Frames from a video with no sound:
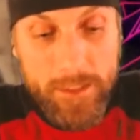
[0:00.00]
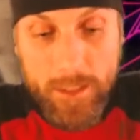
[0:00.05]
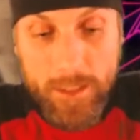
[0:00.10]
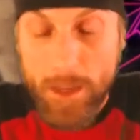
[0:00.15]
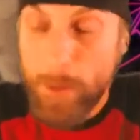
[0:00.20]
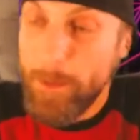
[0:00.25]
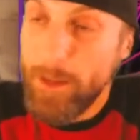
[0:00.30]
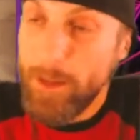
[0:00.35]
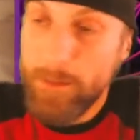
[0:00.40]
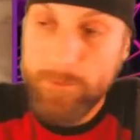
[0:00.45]
I
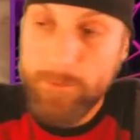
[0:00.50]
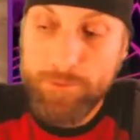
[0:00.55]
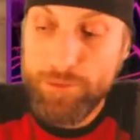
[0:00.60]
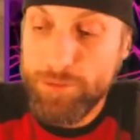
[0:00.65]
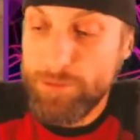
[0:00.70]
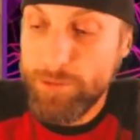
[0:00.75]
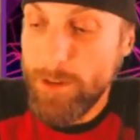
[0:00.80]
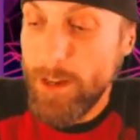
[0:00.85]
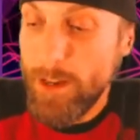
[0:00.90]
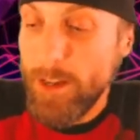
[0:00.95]
mean,
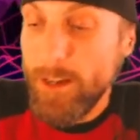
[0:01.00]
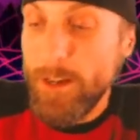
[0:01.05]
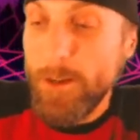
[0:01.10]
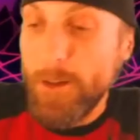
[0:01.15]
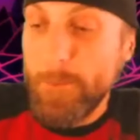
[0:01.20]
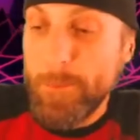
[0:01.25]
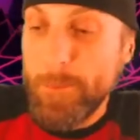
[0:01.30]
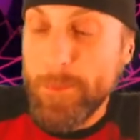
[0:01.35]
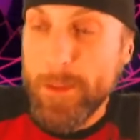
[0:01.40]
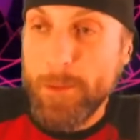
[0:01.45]

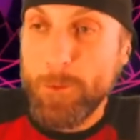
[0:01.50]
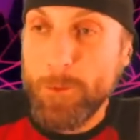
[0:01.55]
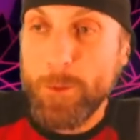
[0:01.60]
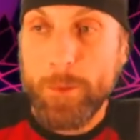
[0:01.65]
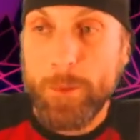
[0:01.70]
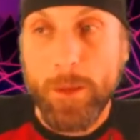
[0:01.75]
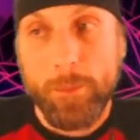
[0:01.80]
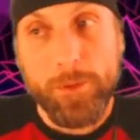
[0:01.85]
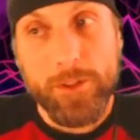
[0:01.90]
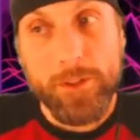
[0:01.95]
when
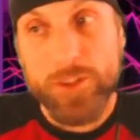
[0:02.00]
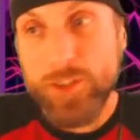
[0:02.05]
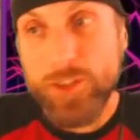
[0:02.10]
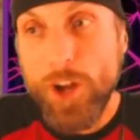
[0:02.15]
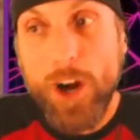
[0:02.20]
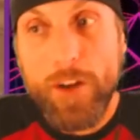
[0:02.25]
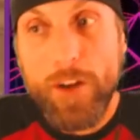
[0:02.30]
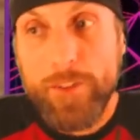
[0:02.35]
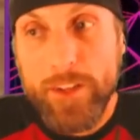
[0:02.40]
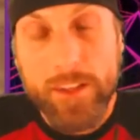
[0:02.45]
people are
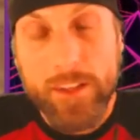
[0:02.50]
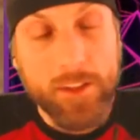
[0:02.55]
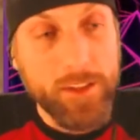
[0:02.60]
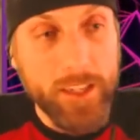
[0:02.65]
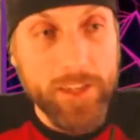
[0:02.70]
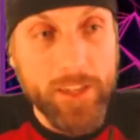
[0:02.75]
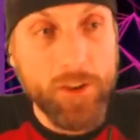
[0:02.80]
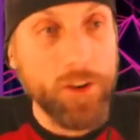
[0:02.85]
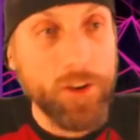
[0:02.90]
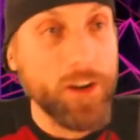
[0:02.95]
starving, they'll
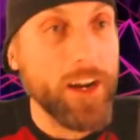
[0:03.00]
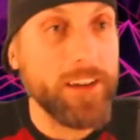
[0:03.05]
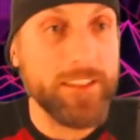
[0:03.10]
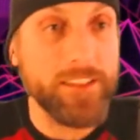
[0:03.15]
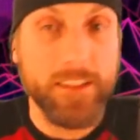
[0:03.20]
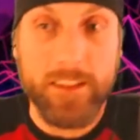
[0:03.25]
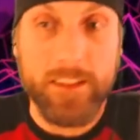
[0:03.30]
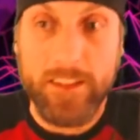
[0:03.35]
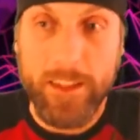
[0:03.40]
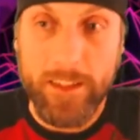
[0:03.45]
eat all kinds
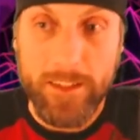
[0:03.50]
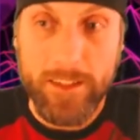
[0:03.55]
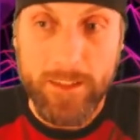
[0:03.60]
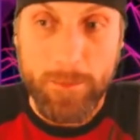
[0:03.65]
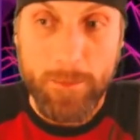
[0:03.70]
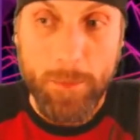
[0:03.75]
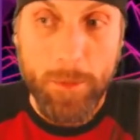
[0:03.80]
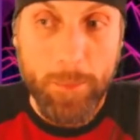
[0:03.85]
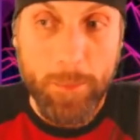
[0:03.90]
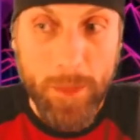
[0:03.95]
of things.
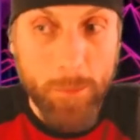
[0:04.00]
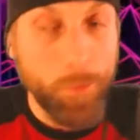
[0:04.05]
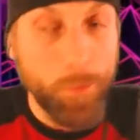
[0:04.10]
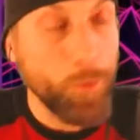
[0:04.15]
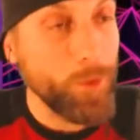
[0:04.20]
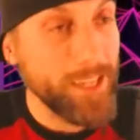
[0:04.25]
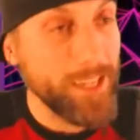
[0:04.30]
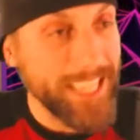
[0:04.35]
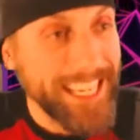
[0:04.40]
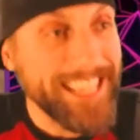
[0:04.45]
But people
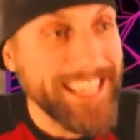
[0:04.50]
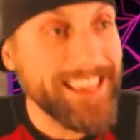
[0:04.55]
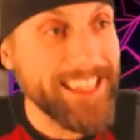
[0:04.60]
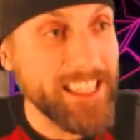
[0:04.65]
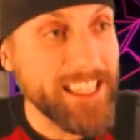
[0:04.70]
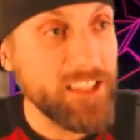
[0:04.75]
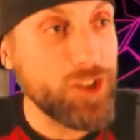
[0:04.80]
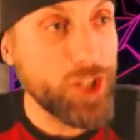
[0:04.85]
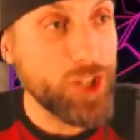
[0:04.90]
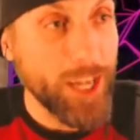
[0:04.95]
would eat
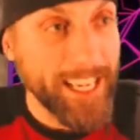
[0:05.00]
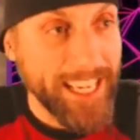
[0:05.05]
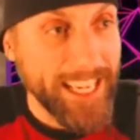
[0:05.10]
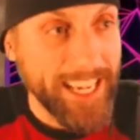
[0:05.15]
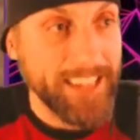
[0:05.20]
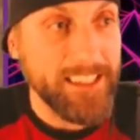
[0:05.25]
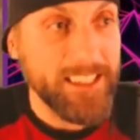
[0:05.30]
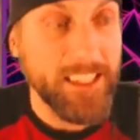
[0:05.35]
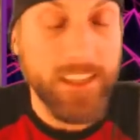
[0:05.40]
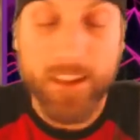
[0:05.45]
these
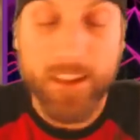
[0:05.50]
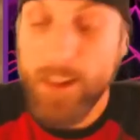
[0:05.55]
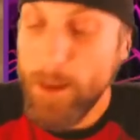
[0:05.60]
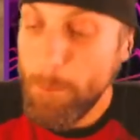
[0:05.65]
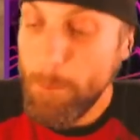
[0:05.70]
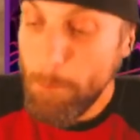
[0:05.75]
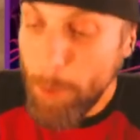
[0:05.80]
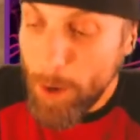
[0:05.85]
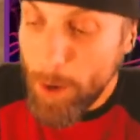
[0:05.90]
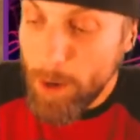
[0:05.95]
gigantic
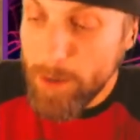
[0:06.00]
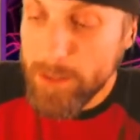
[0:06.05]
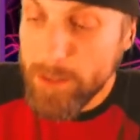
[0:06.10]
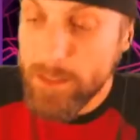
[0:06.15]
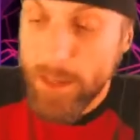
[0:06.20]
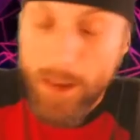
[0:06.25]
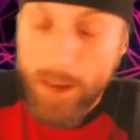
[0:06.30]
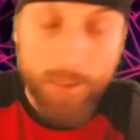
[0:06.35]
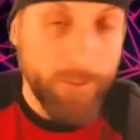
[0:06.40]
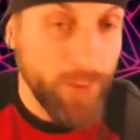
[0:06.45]
bugs,
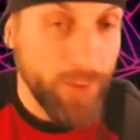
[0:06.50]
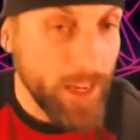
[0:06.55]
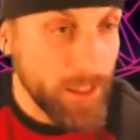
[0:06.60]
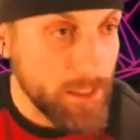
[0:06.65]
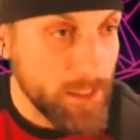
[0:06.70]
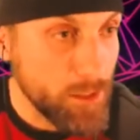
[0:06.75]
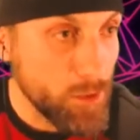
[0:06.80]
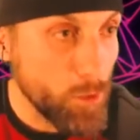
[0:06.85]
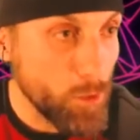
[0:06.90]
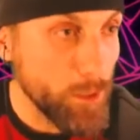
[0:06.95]

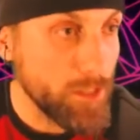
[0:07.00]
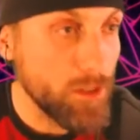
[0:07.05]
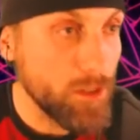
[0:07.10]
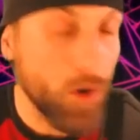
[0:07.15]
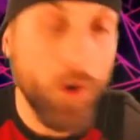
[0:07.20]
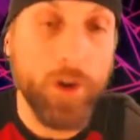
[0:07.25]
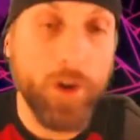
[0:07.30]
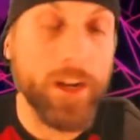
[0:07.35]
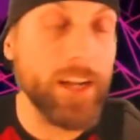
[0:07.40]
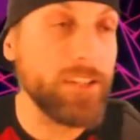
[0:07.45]
phantazoids,
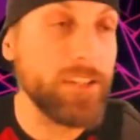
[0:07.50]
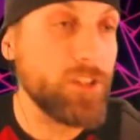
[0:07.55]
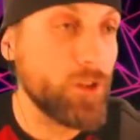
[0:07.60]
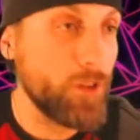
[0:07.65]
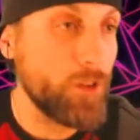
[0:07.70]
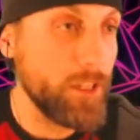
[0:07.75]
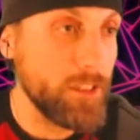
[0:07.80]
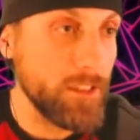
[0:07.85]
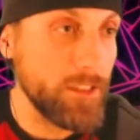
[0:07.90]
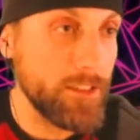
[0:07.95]
all kinds of
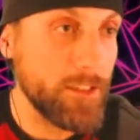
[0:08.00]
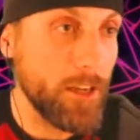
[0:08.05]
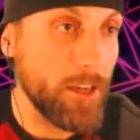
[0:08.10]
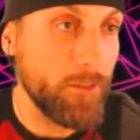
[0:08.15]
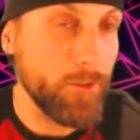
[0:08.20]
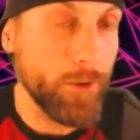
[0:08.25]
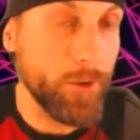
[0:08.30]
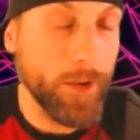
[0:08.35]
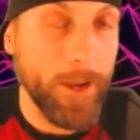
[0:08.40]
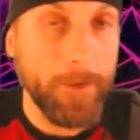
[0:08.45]
crazy stuff,
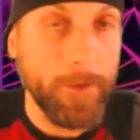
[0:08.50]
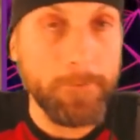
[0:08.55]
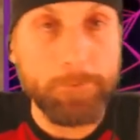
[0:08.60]
okay?